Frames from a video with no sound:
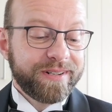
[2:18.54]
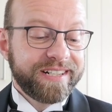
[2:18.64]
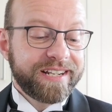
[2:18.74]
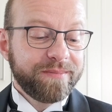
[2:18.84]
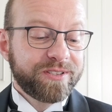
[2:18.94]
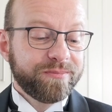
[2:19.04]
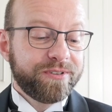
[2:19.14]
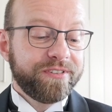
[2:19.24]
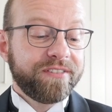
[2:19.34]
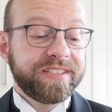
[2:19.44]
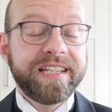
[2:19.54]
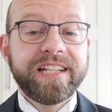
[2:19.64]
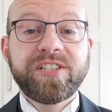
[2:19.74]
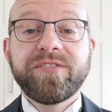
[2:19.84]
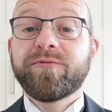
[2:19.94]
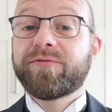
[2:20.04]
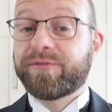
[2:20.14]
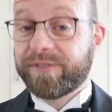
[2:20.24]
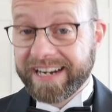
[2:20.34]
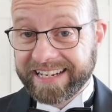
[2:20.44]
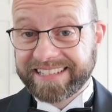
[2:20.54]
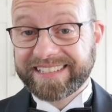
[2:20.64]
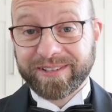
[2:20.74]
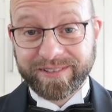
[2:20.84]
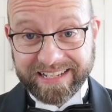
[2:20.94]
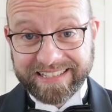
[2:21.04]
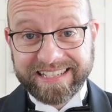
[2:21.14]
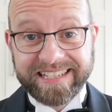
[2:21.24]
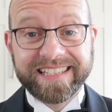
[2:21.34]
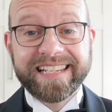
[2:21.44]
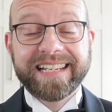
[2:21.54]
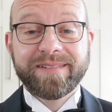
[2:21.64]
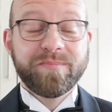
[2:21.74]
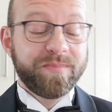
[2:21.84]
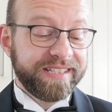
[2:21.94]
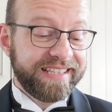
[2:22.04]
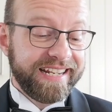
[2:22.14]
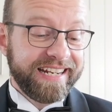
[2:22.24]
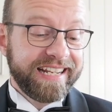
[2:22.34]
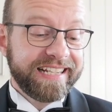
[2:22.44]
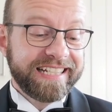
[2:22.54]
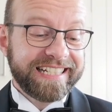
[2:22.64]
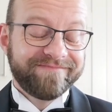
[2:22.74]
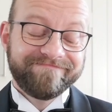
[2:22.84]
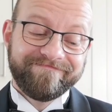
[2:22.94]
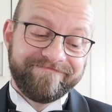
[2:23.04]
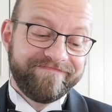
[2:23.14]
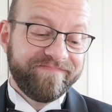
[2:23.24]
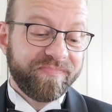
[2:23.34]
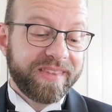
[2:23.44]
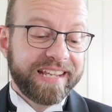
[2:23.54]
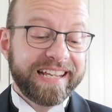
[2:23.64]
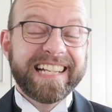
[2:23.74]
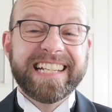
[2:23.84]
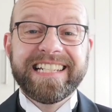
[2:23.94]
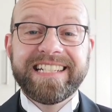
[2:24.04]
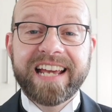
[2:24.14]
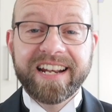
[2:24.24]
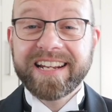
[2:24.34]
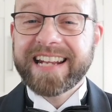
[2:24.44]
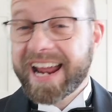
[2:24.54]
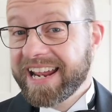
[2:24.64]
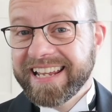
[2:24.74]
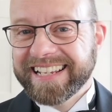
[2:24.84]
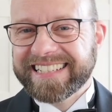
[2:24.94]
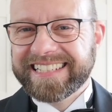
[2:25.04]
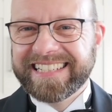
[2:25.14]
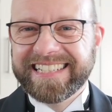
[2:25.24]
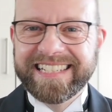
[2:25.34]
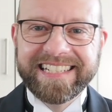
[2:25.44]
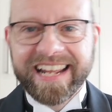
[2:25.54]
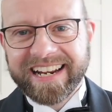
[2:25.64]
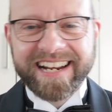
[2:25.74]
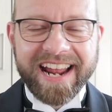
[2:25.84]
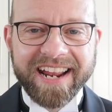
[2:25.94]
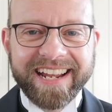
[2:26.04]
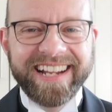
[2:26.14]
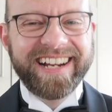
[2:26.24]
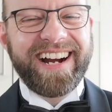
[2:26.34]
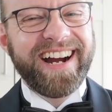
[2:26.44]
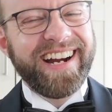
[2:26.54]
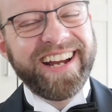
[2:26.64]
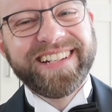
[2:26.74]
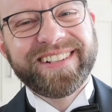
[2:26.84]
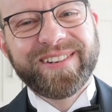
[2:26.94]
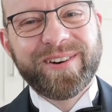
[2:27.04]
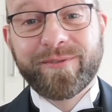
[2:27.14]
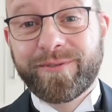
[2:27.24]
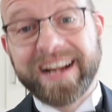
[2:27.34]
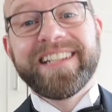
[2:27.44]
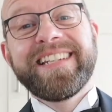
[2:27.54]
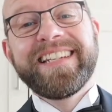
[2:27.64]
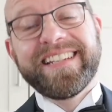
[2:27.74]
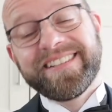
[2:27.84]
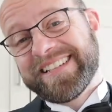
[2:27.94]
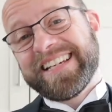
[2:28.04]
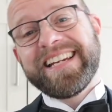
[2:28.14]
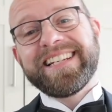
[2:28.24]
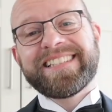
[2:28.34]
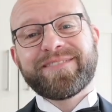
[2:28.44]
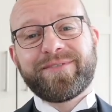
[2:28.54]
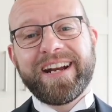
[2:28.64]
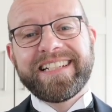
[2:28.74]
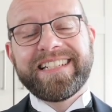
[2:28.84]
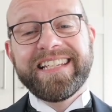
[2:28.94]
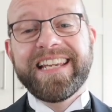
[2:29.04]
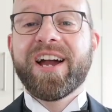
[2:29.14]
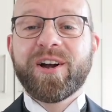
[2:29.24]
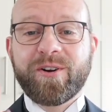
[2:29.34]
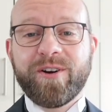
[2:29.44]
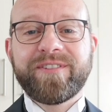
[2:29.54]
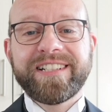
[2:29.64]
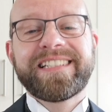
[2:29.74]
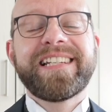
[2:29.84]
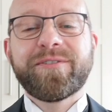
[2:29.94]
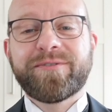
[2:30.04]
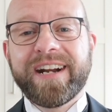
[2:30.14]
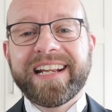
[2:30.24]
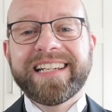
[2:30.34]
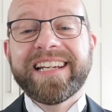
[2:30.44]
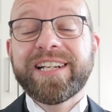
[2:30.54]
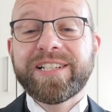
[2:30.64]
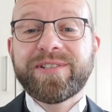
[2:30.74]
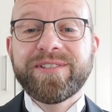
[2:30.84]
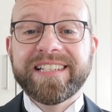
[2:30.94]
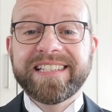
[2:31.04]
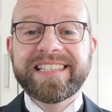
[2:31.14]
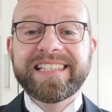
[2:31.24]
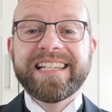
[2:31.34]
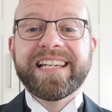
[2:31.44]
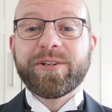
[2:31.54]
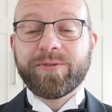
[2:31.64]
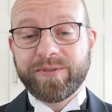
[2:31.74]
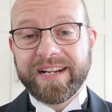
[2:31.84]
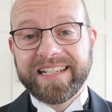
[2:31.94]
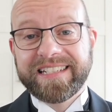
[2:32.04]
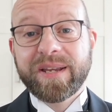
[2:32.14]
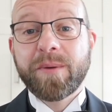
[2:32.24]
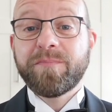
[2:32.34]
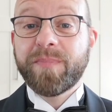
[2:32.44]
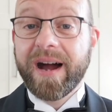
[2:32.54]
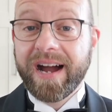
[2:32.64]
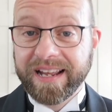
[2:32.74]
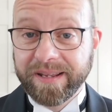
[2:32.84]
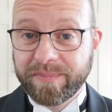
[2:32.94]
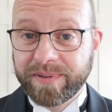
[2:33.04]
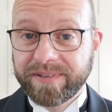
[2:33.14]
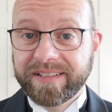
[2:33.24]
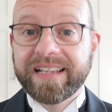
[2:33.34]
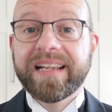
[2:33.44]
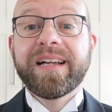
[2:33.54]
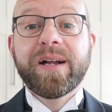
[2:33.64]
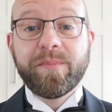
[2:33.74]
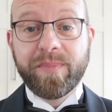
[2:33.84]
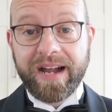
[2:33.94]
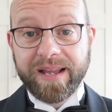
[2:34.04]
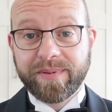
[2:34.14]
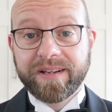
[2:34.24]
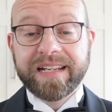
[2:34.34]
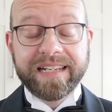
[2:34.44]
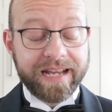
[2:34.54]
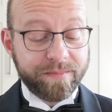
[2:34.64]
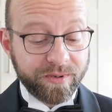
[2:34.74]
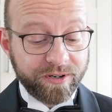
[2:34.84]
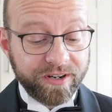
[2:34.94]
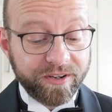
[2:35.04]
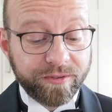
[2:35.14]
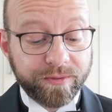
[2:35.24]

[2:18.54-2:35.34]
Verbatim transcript: when it comes to pronunciation, Frank. So that's easy, but then, hmm, Dananay, Dananay, I don't know, Frank D. It's Frank D. Congrats, Frank, to this great pipe. Pipe number